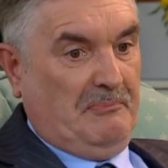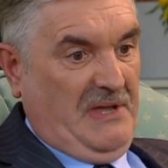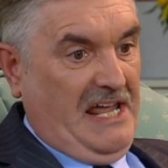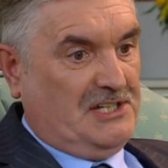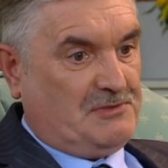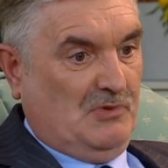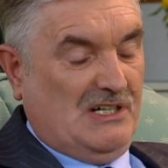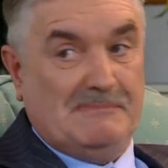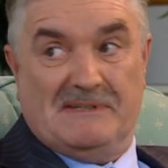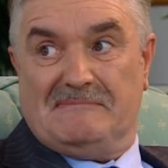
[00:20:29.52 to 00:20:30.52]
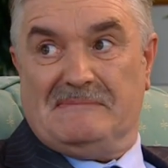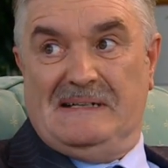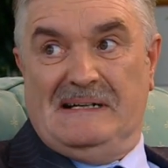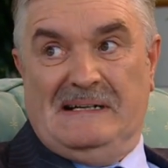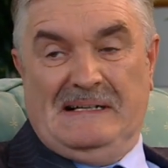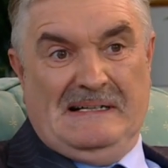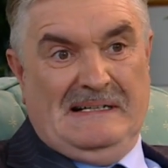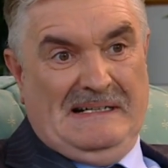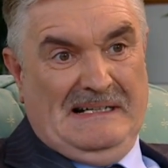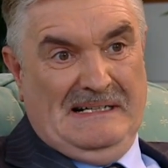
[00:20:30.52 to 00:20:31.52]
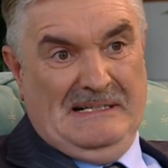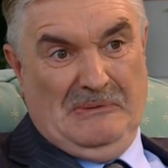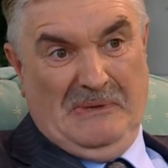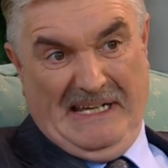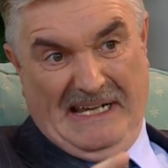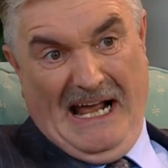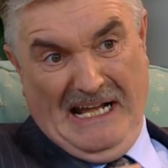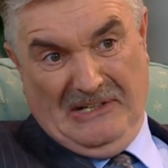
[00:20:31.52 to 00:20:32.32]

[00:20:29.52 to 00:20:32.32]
page boy, but we can't